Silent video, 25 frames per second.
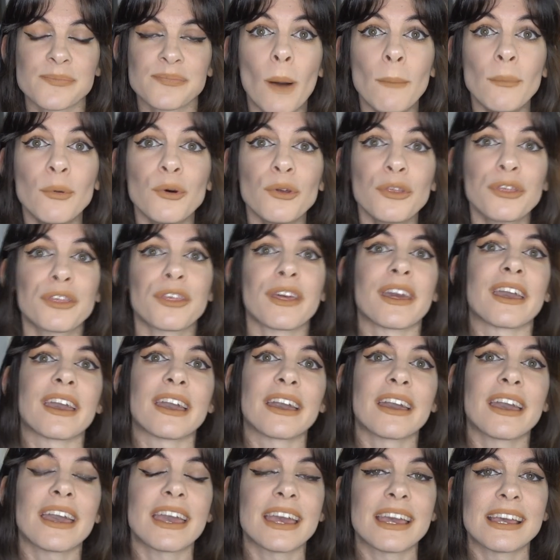One more
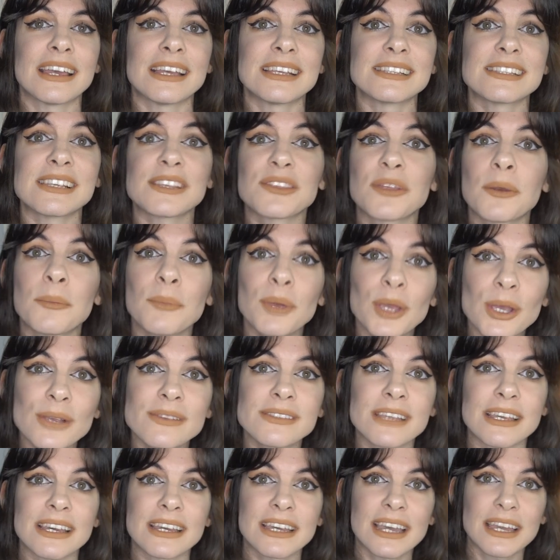thing is the
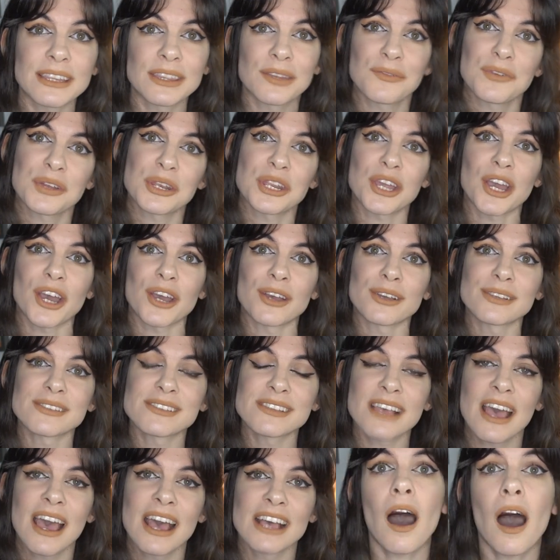music in the
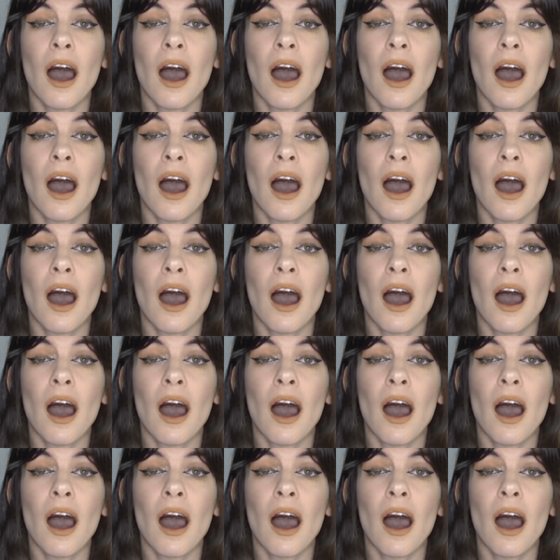videos.